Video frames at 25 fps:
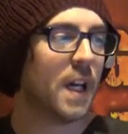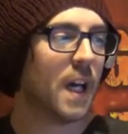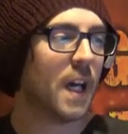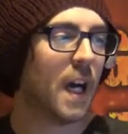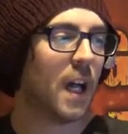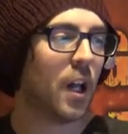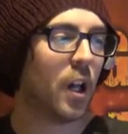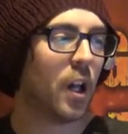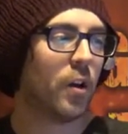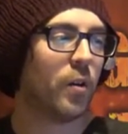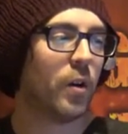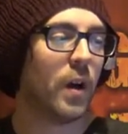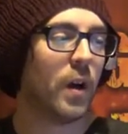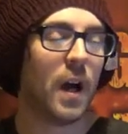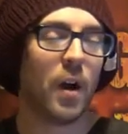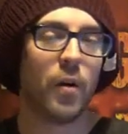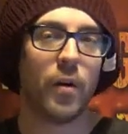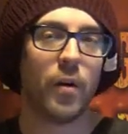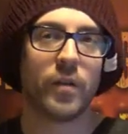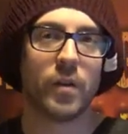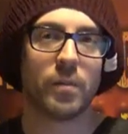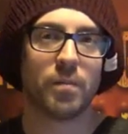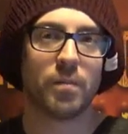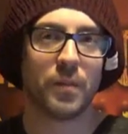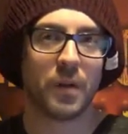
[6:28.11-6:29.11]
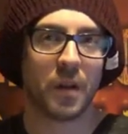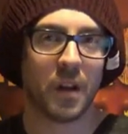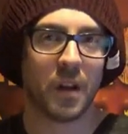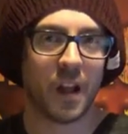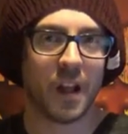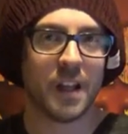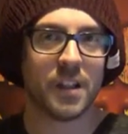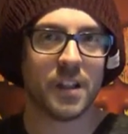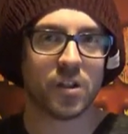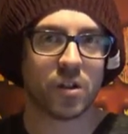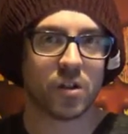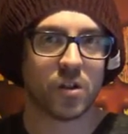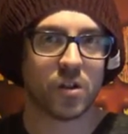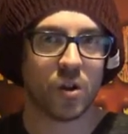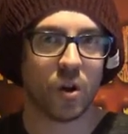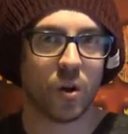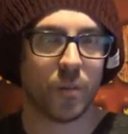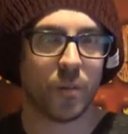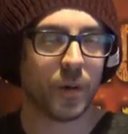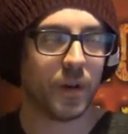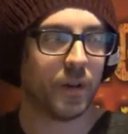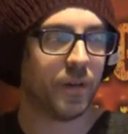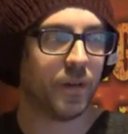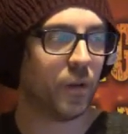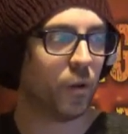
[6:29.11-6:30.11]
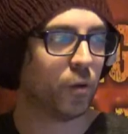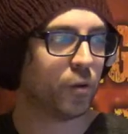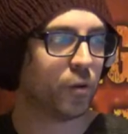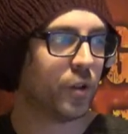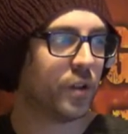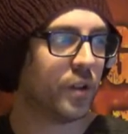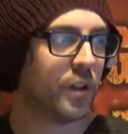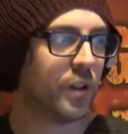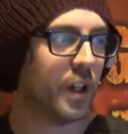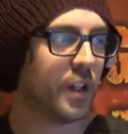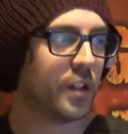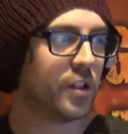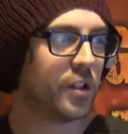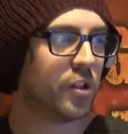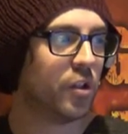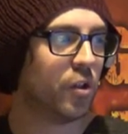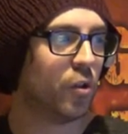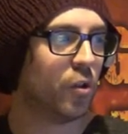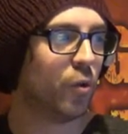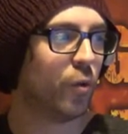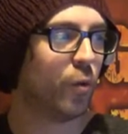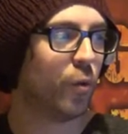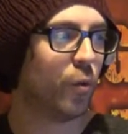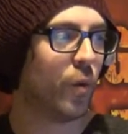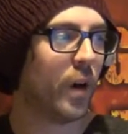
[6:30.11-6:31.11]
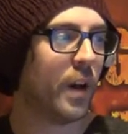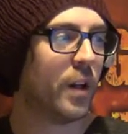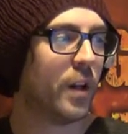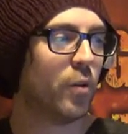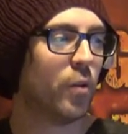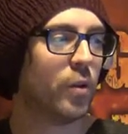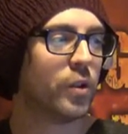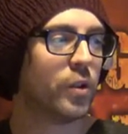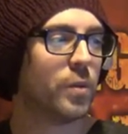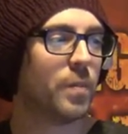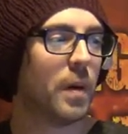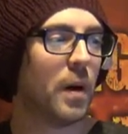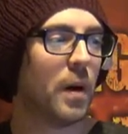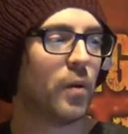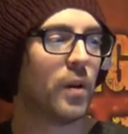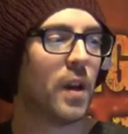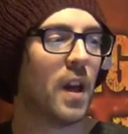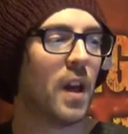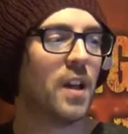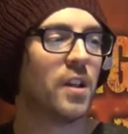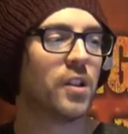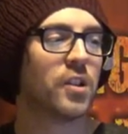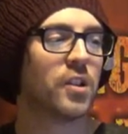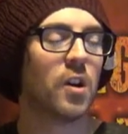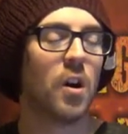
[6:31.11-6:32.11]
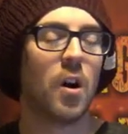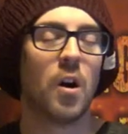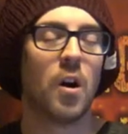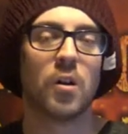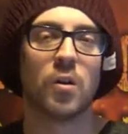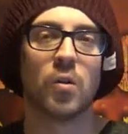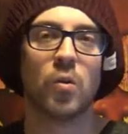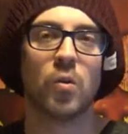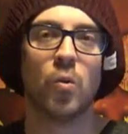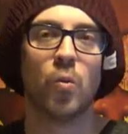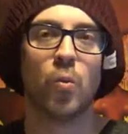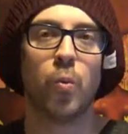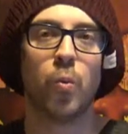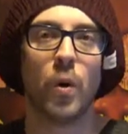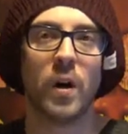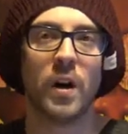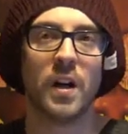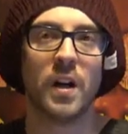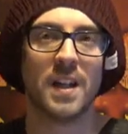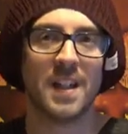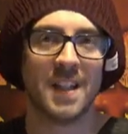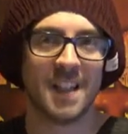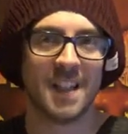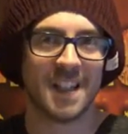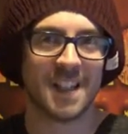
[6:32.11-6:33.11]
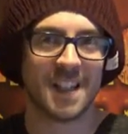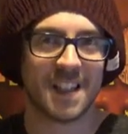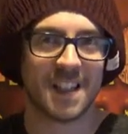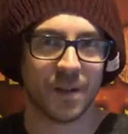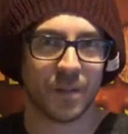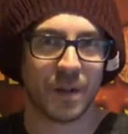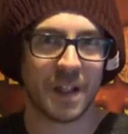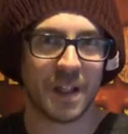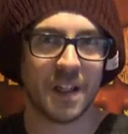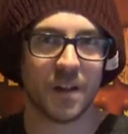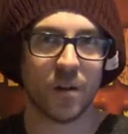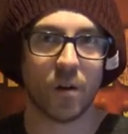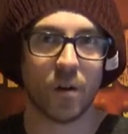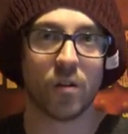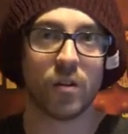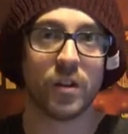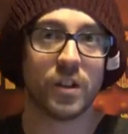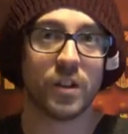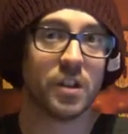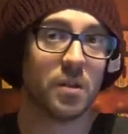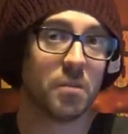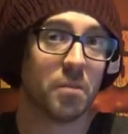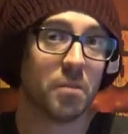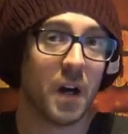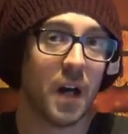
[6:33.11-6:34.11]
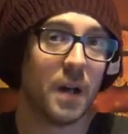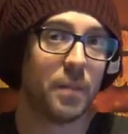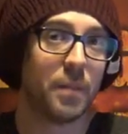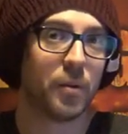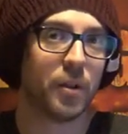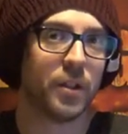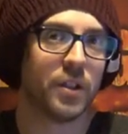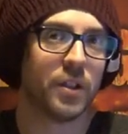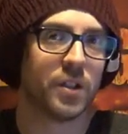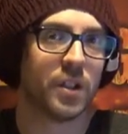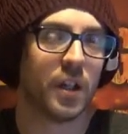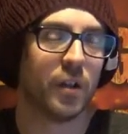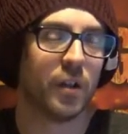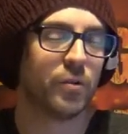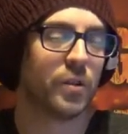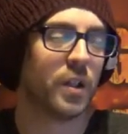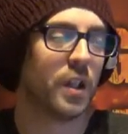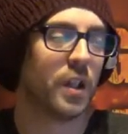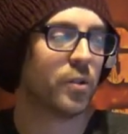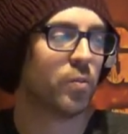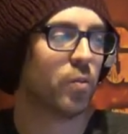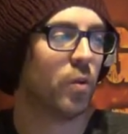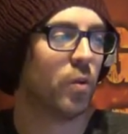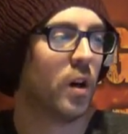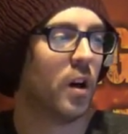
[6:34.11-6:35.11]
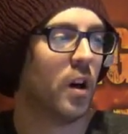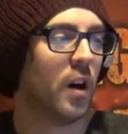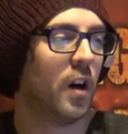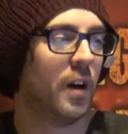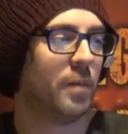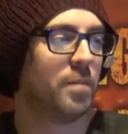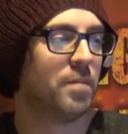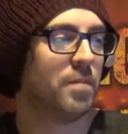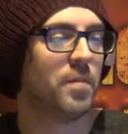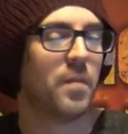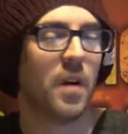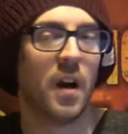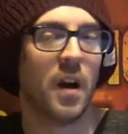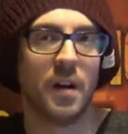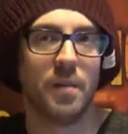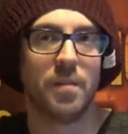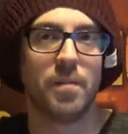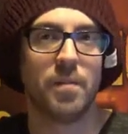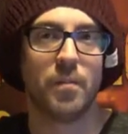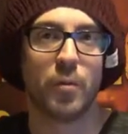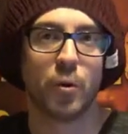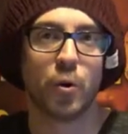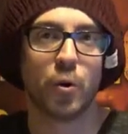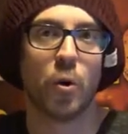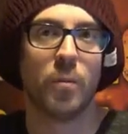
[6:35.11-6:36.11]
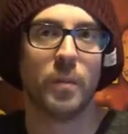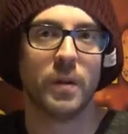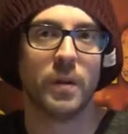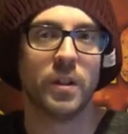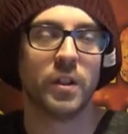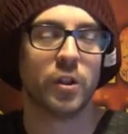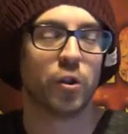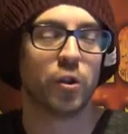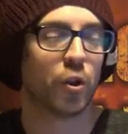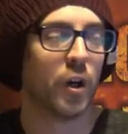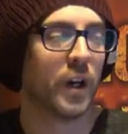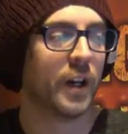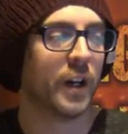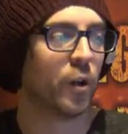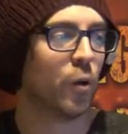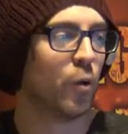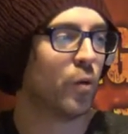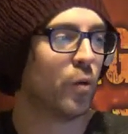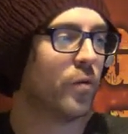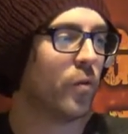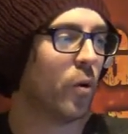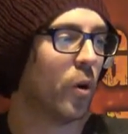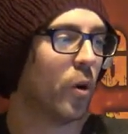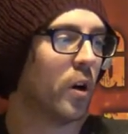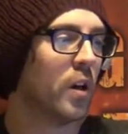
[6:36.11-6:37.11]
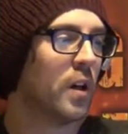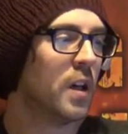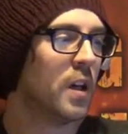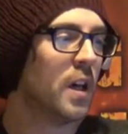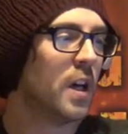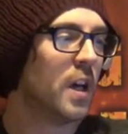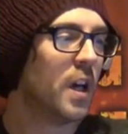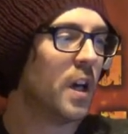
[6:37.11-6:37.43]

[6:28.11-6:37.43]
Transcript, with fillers: However, let's not be fooled in this. You know, the Rhino is about getting its cargo where it needs to be, or at least in my playstyles, that's where I, I predominantly try and go for.